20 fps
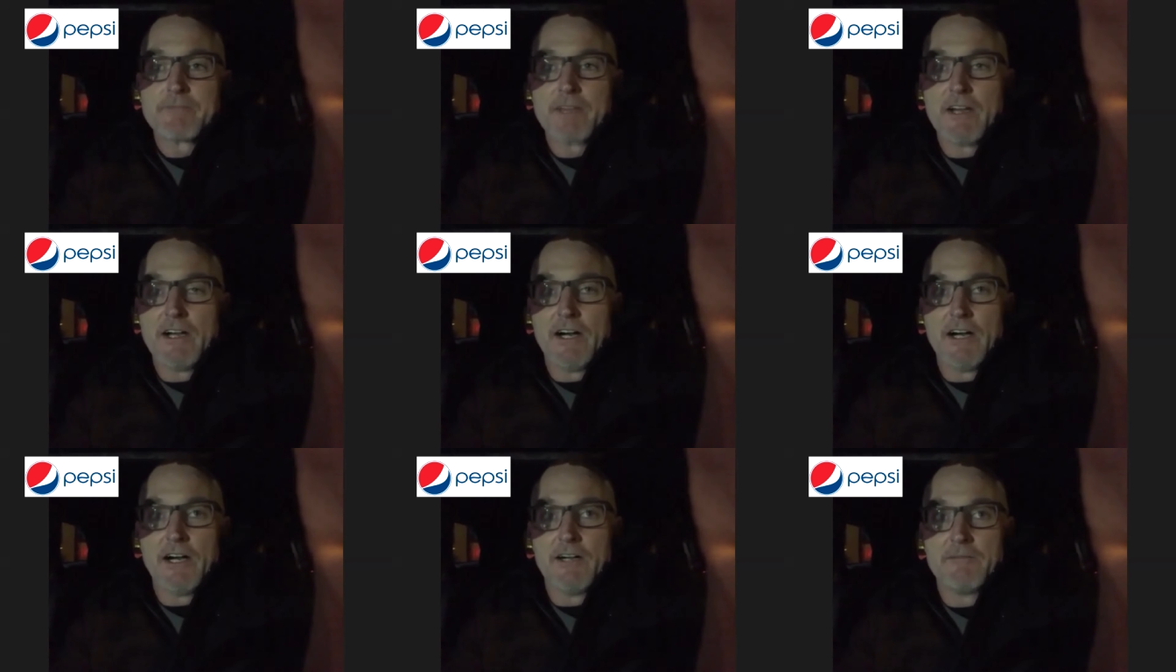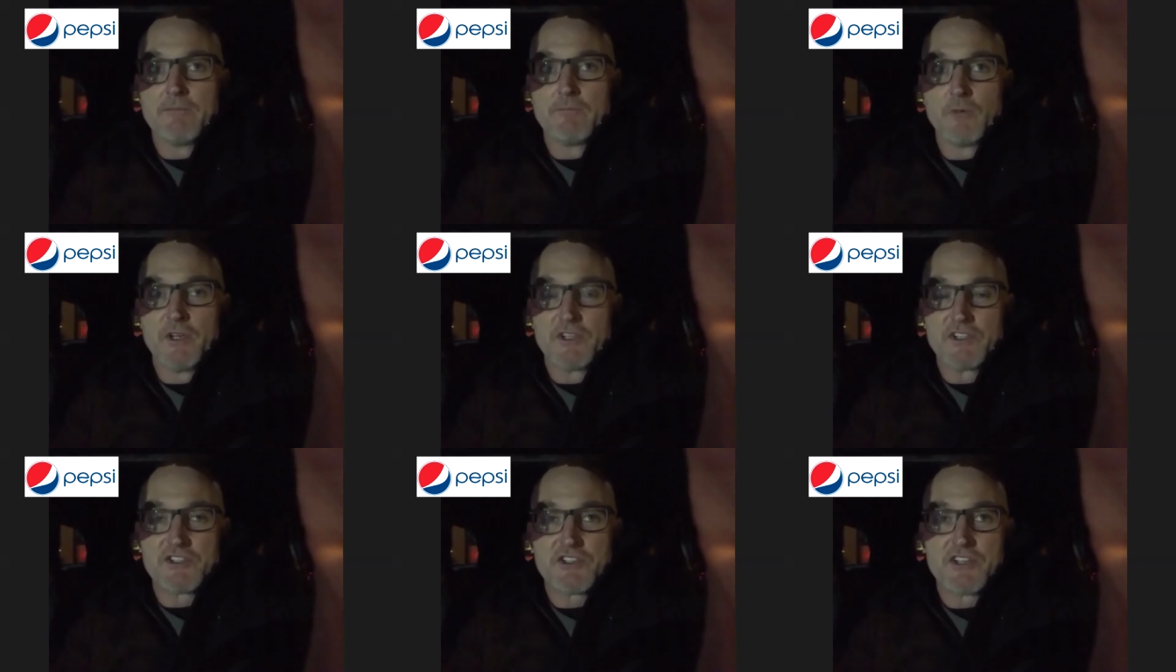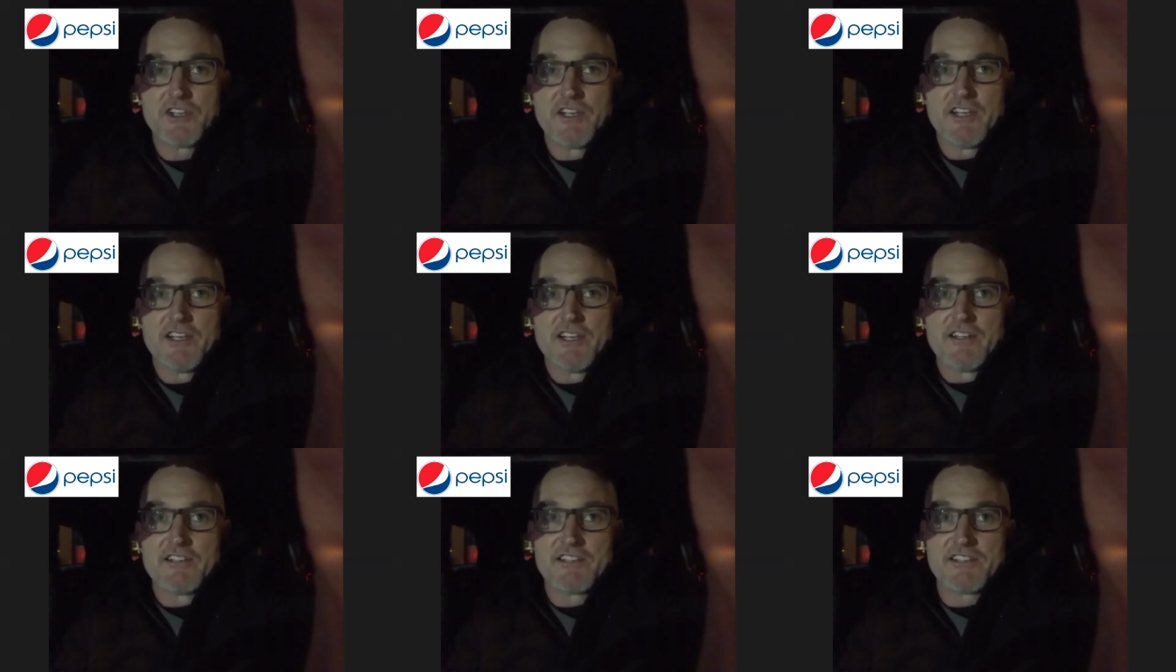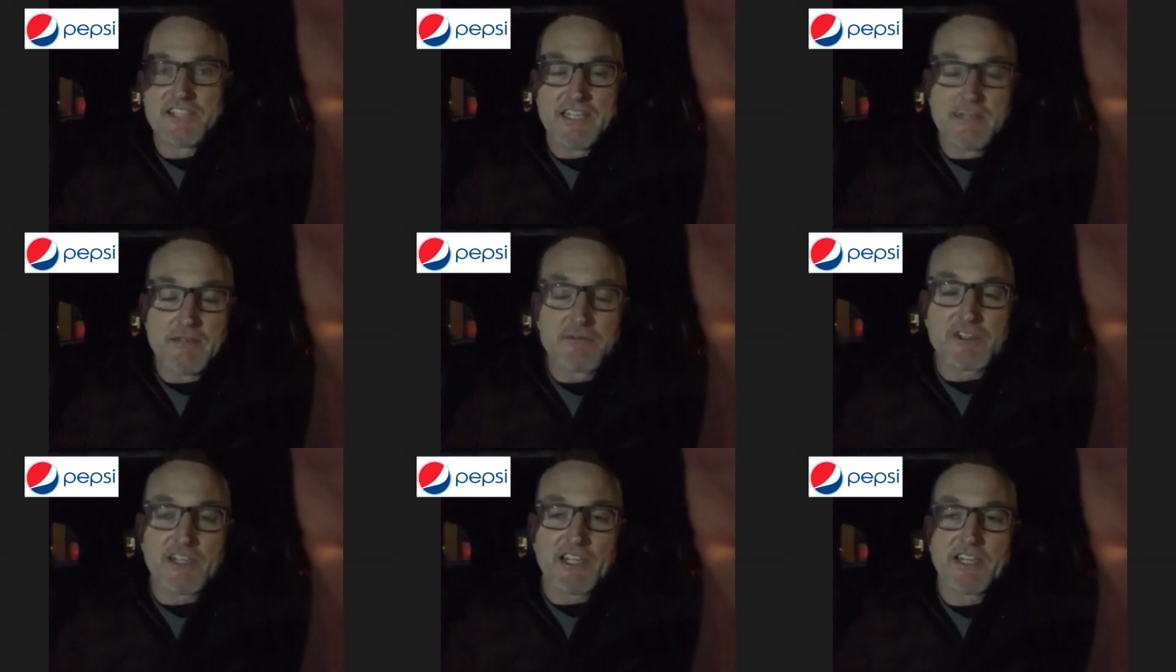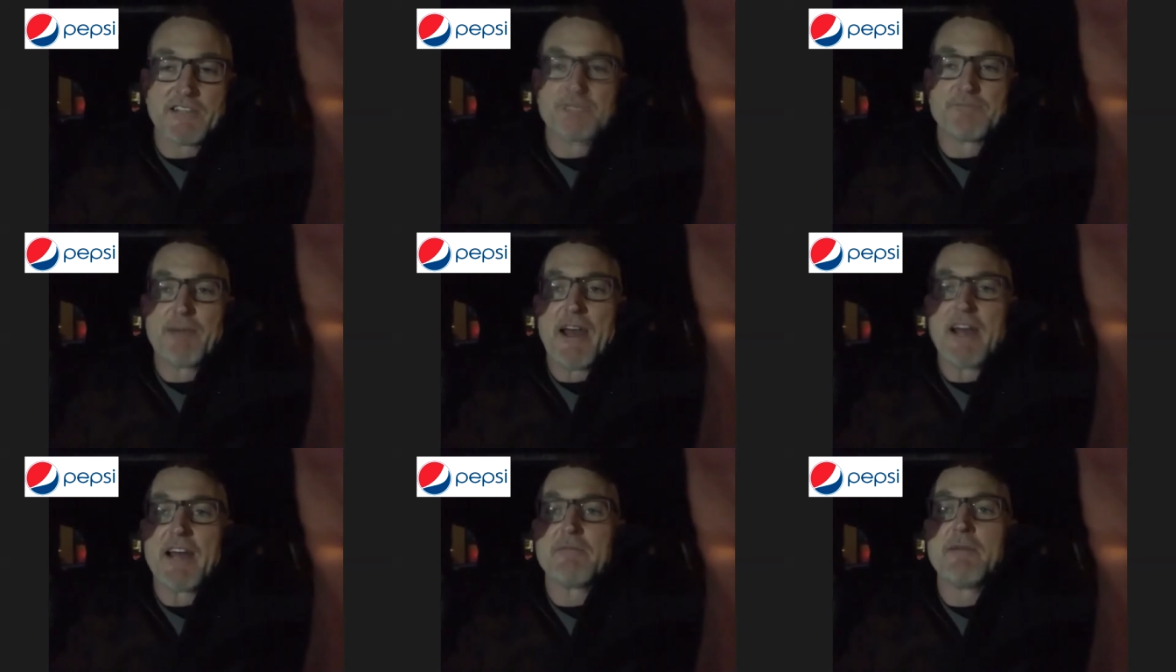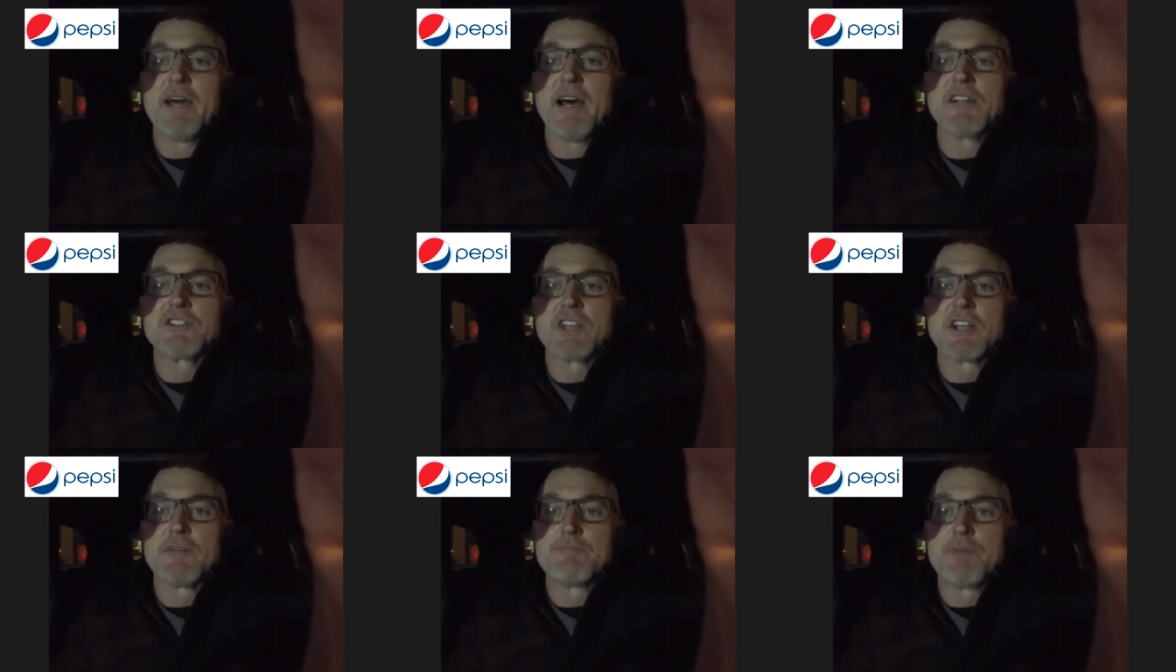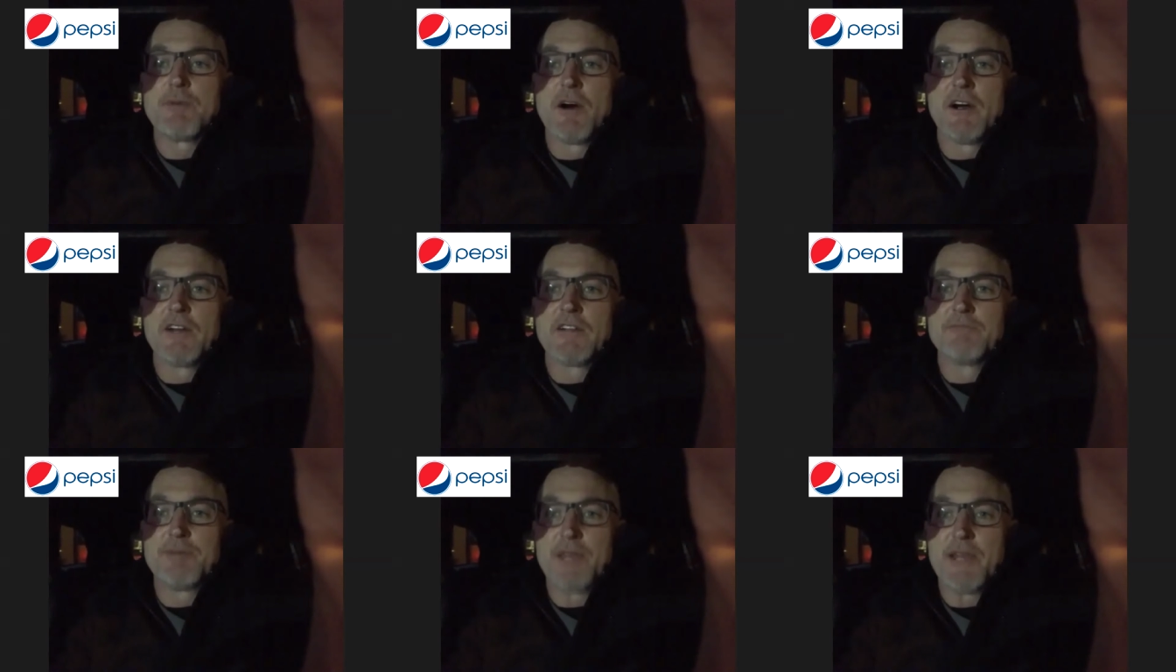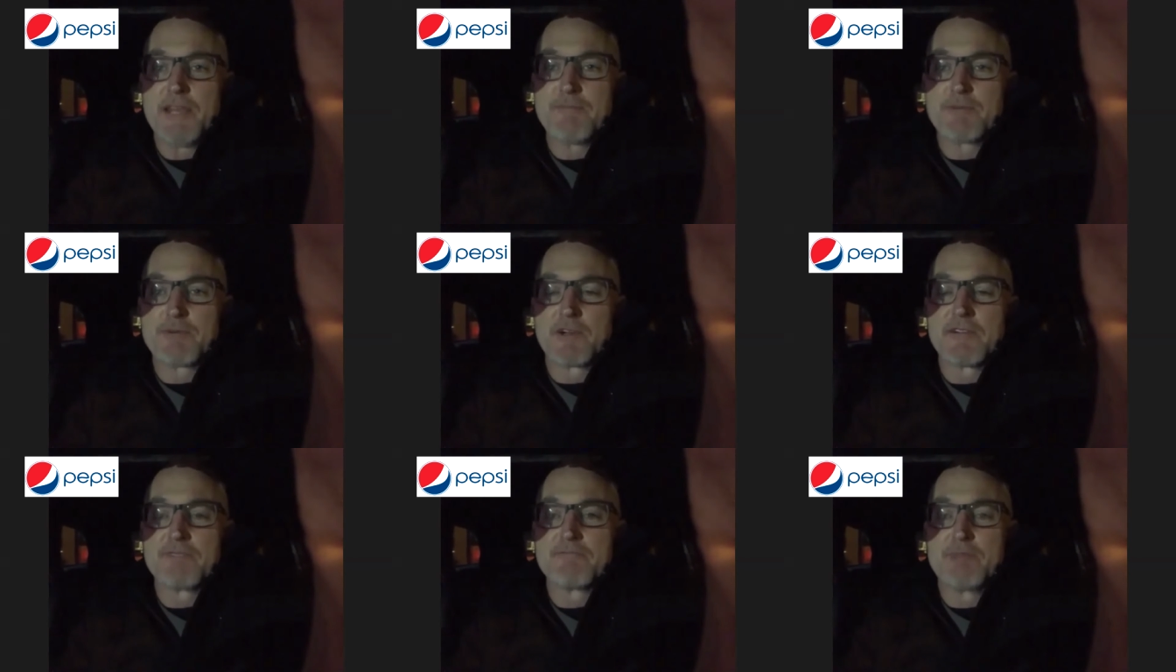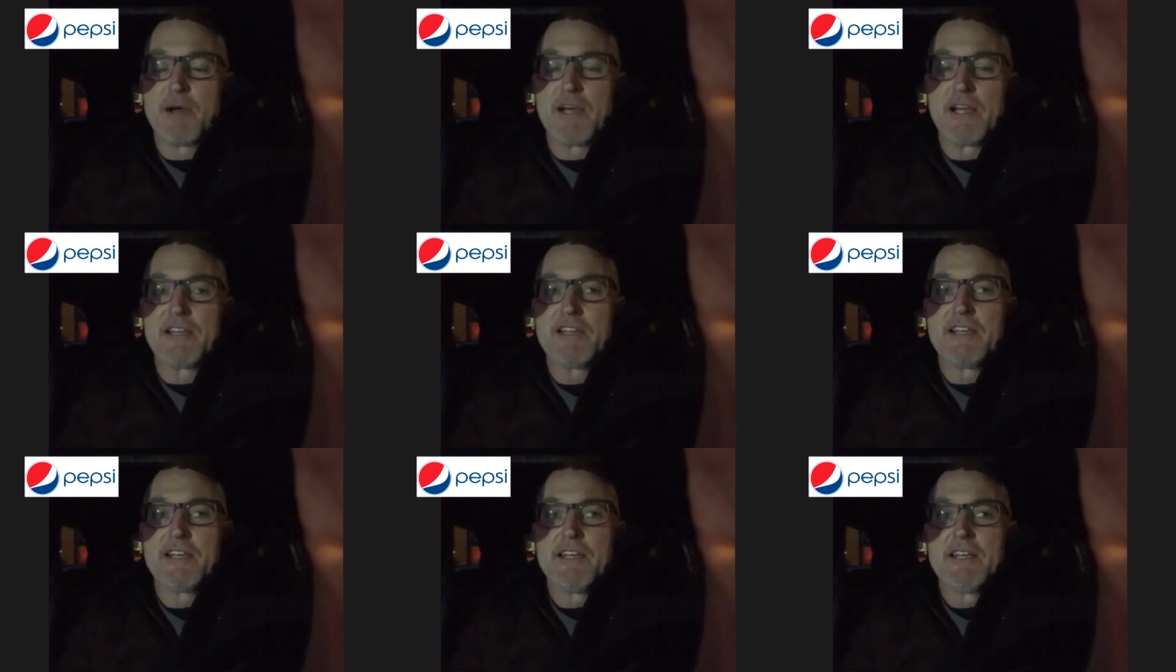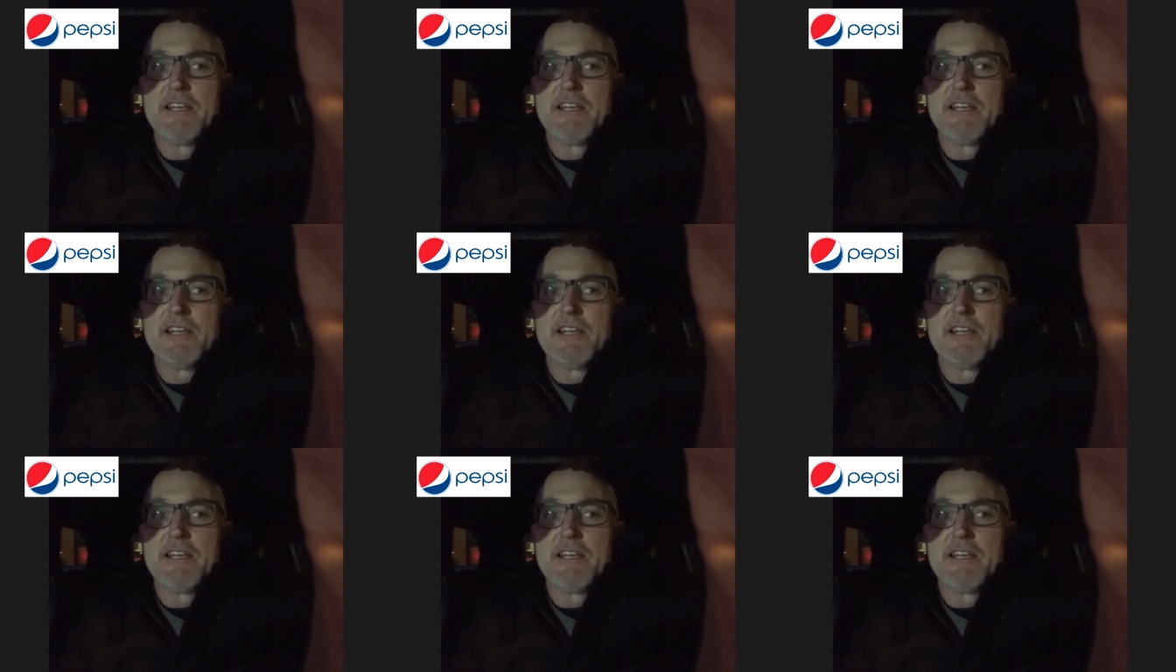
um, which seems like a bad matchup on paper, but